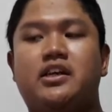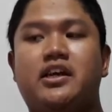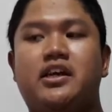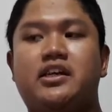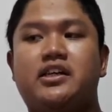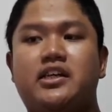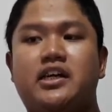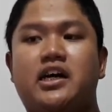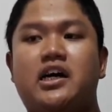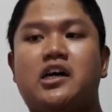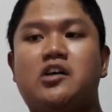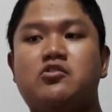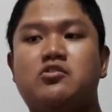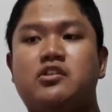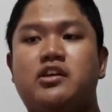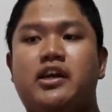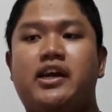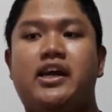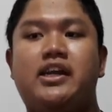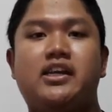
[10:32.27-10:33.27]
carrying
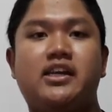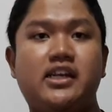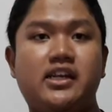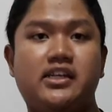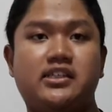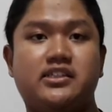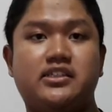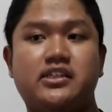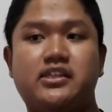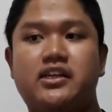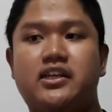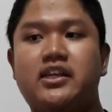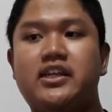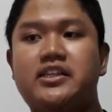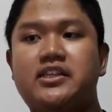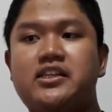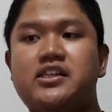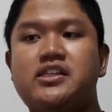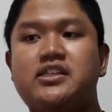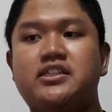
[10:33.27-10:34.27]
out at least the
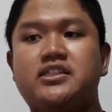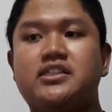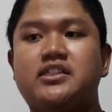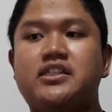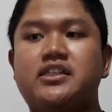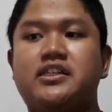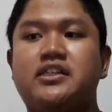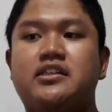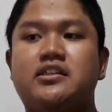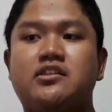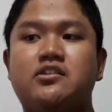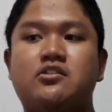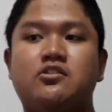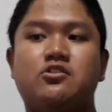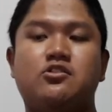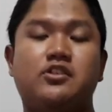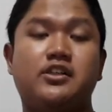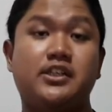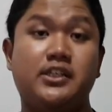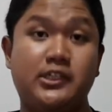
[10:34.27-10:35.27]
littlest thing
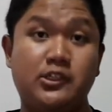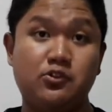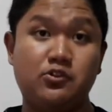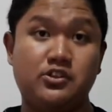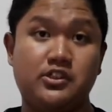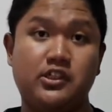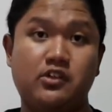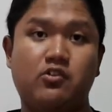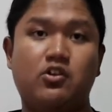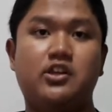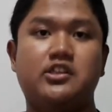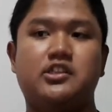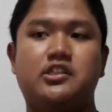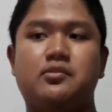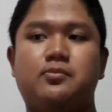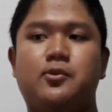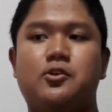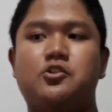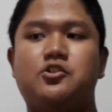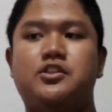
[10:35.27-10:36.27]
to reduce the
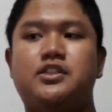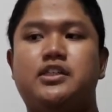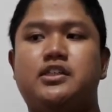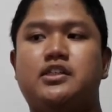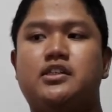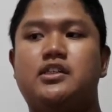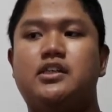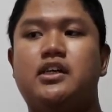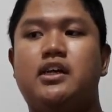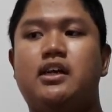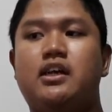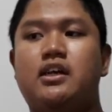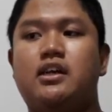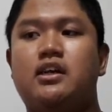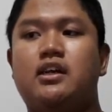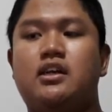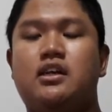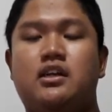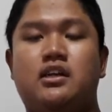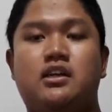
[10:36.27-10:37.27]
water pollution.
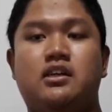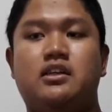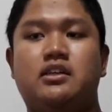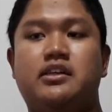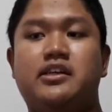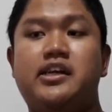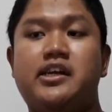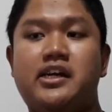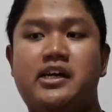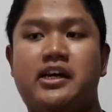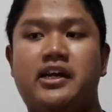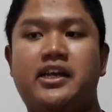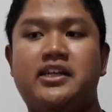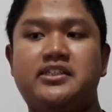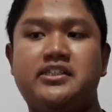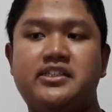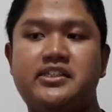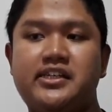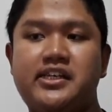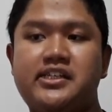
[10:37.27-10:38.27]
Their
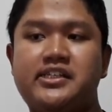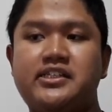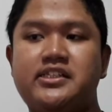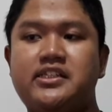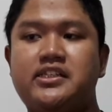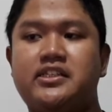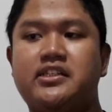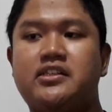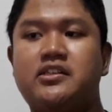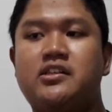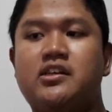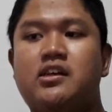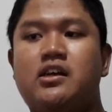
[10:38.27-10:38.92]
hesitation